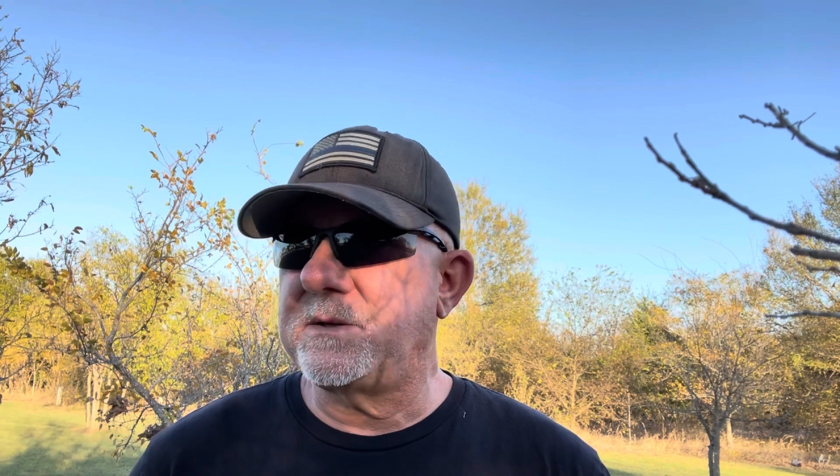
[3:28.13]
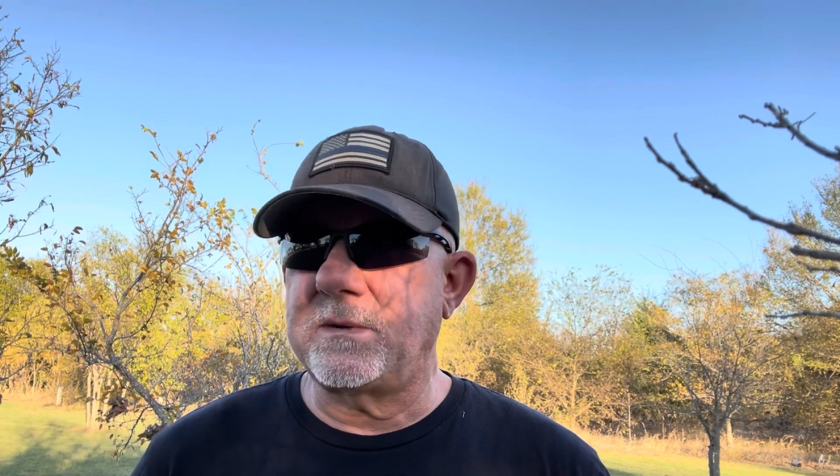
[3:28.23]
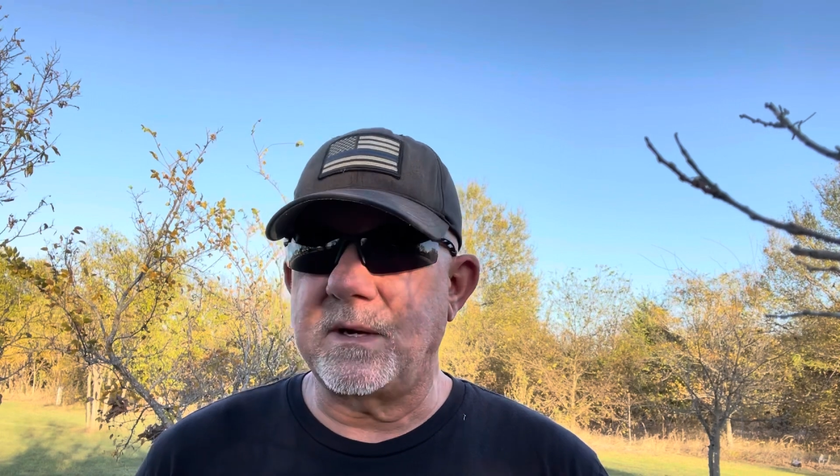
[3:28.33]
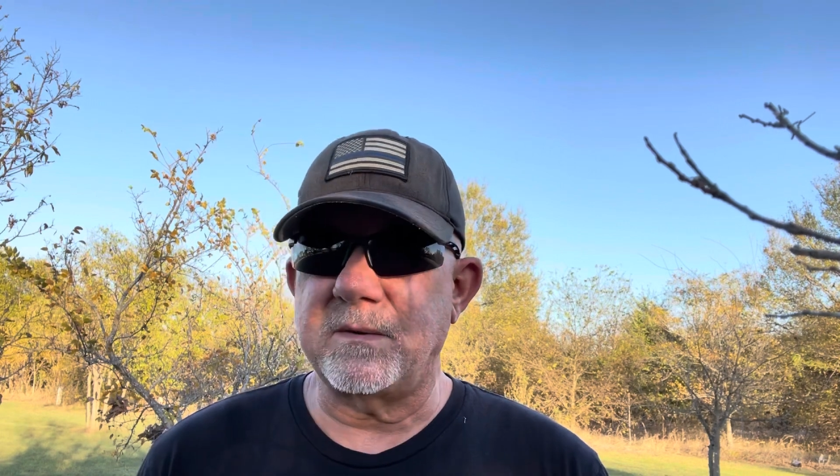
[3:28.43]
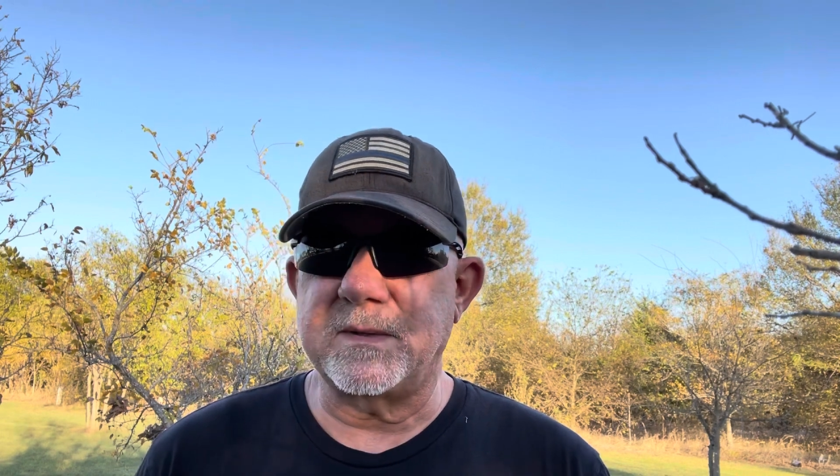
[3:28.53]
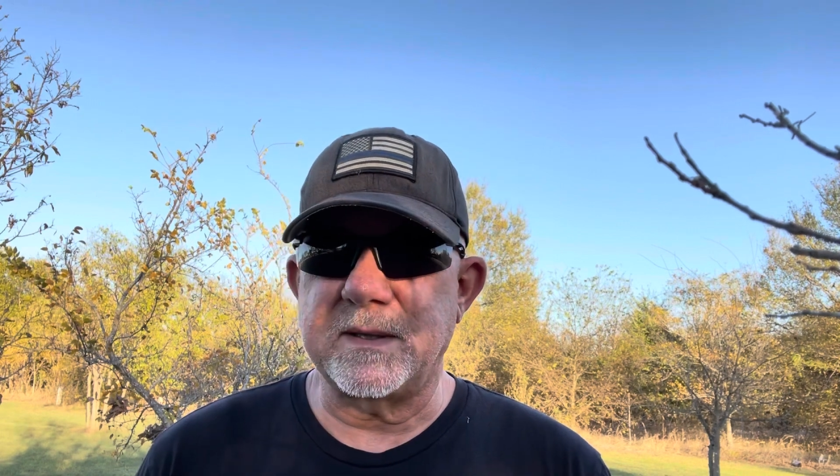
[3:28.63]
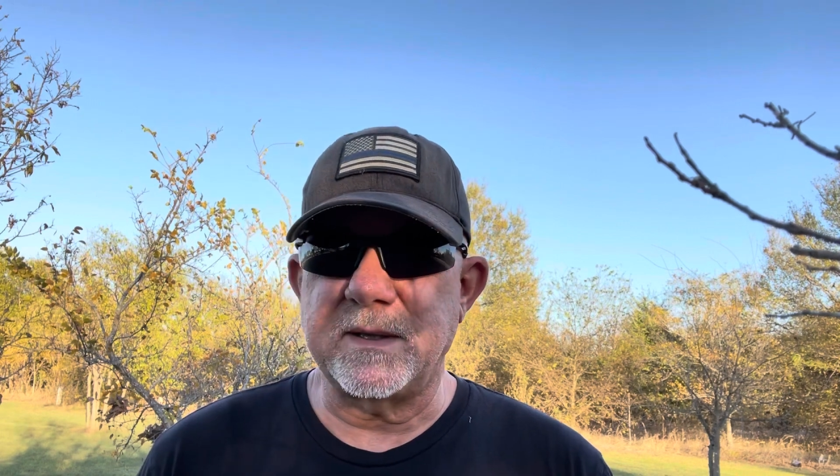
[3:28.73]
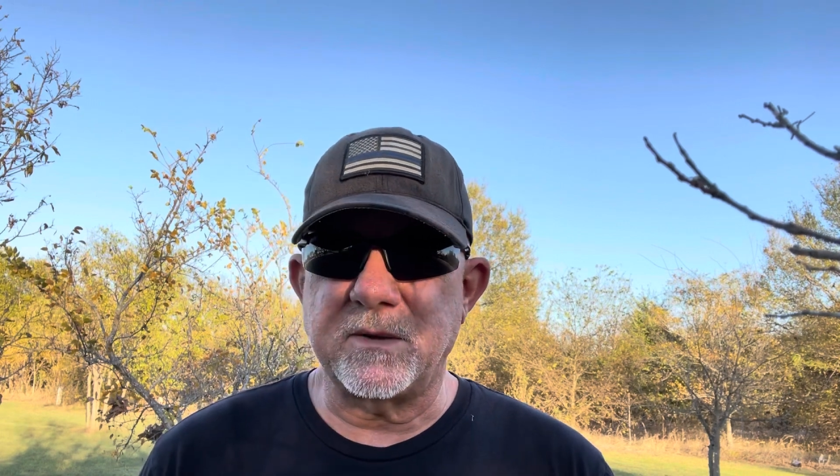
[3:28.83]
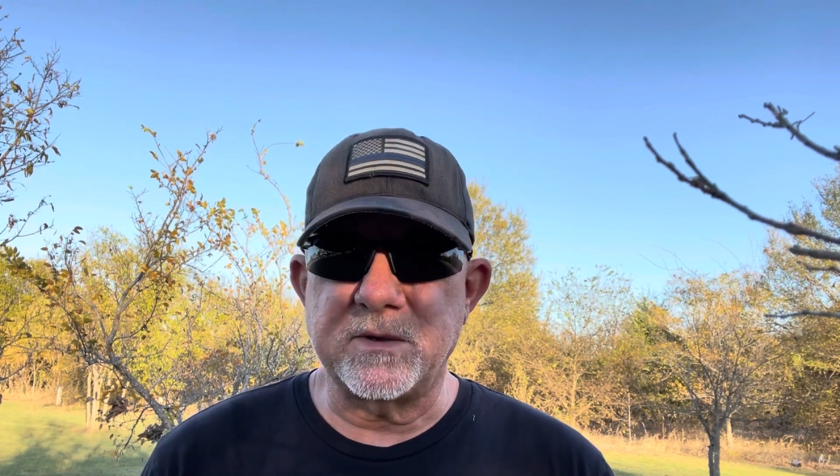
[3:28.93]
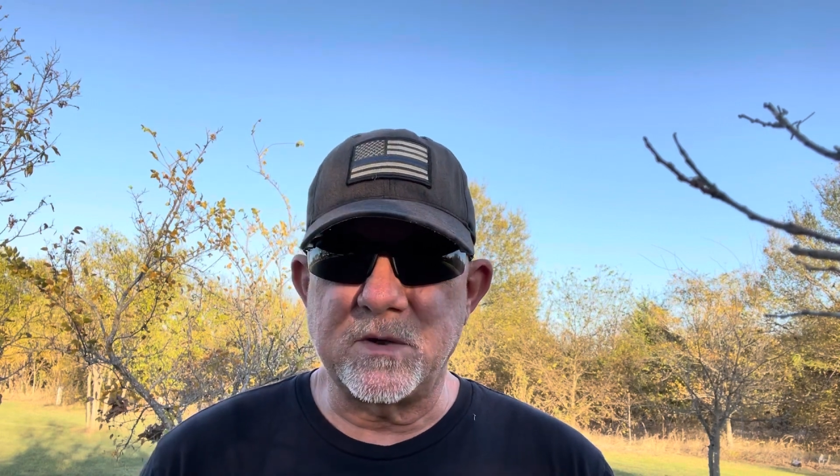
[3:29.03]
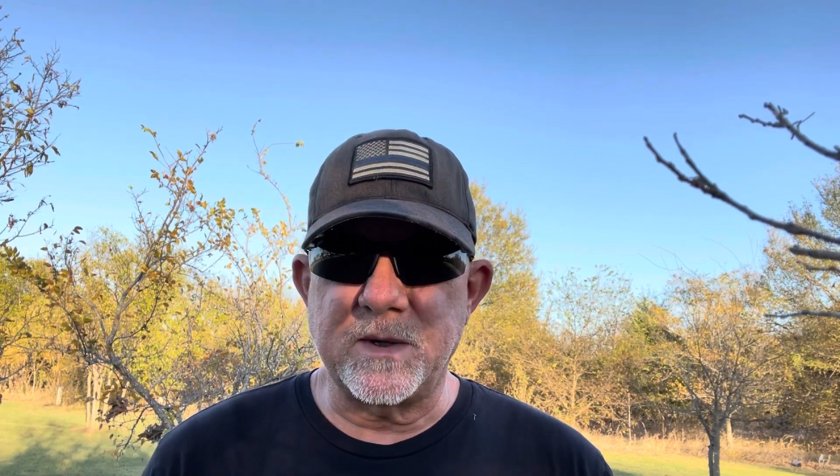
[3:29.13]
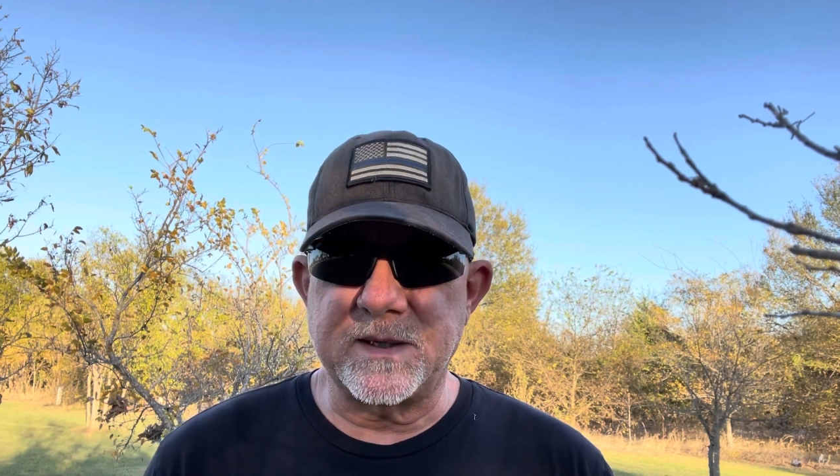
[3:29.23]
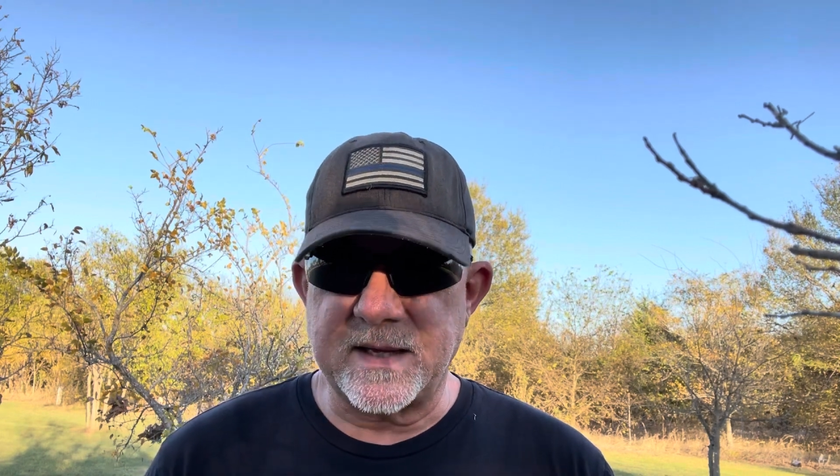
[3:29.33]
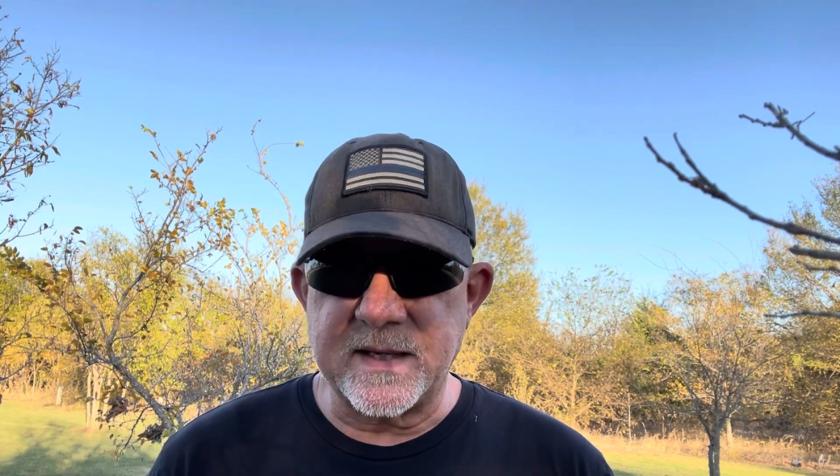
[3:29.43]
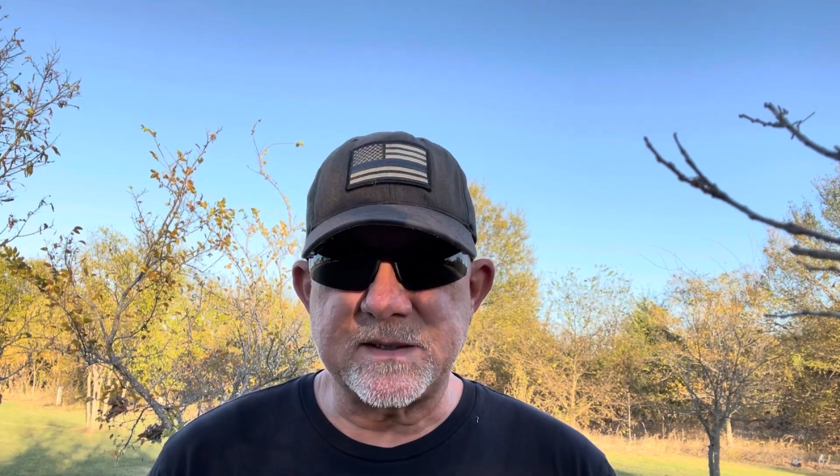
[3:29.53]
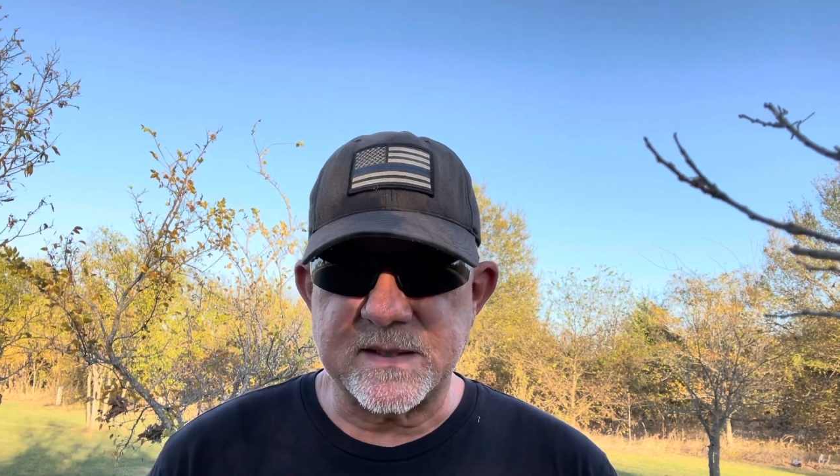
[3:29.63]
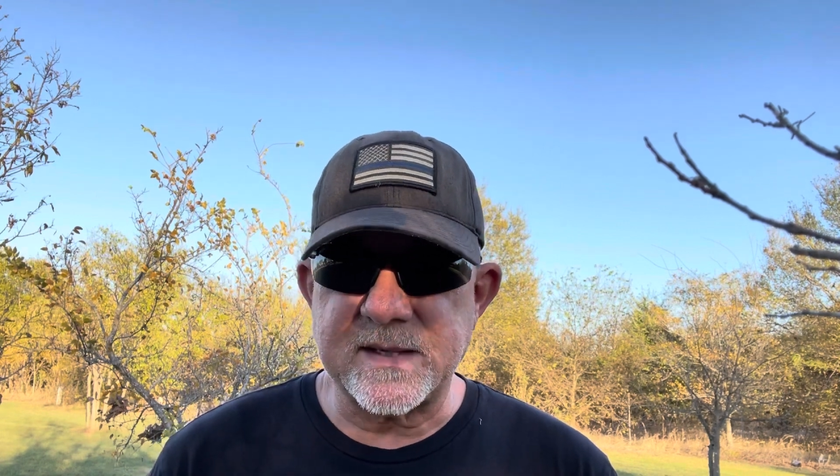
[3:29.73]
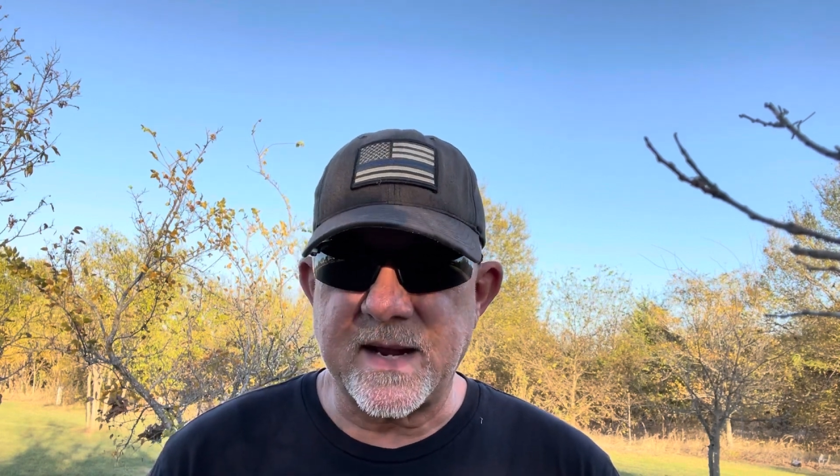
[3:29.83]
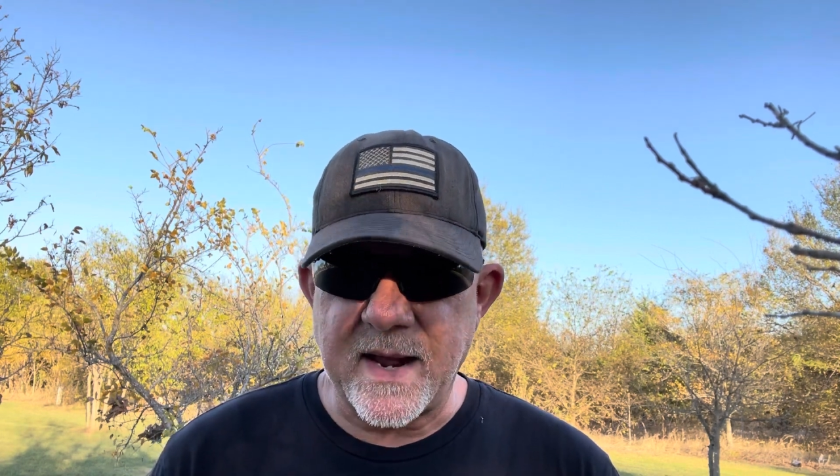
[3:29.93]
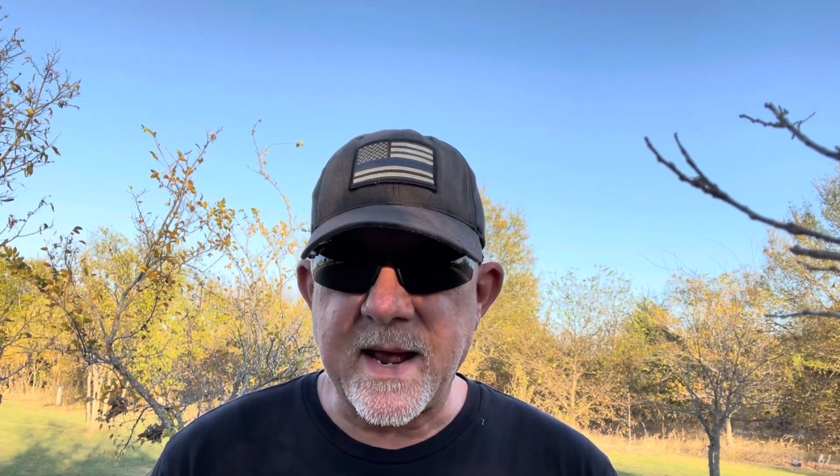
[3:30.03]
you know that they'll do what it takes to
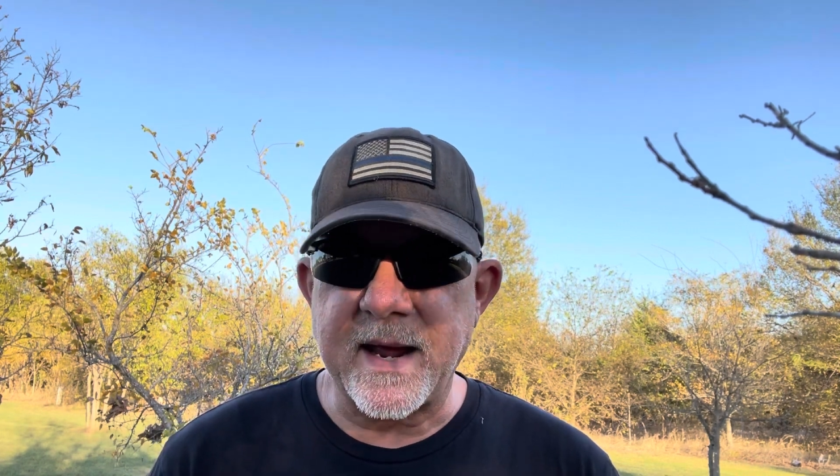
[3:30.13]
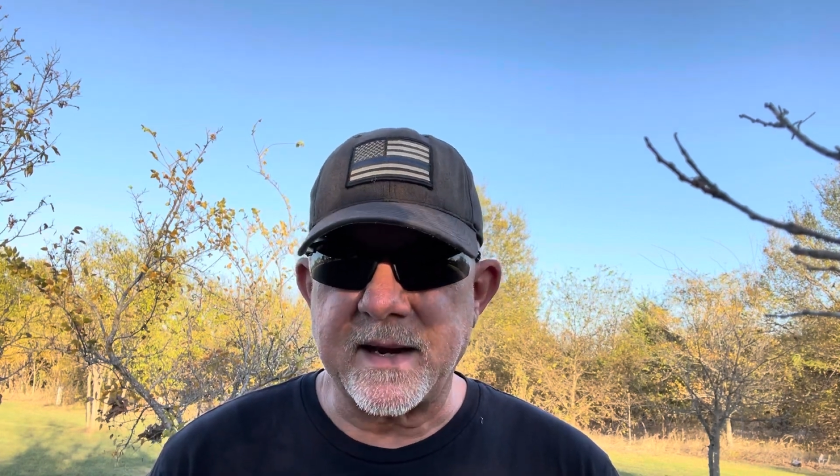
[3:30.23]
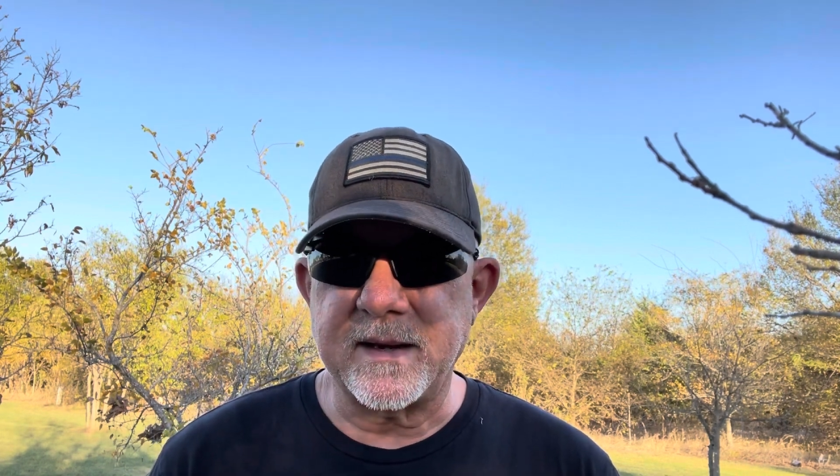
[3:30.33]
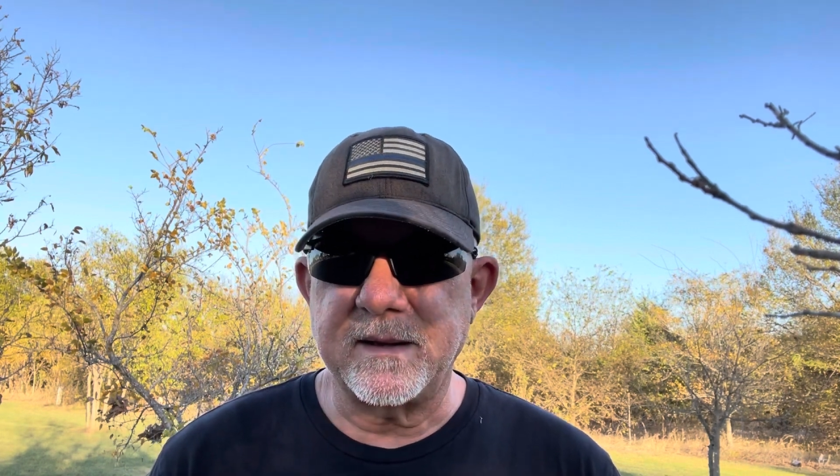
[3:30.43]
stay high.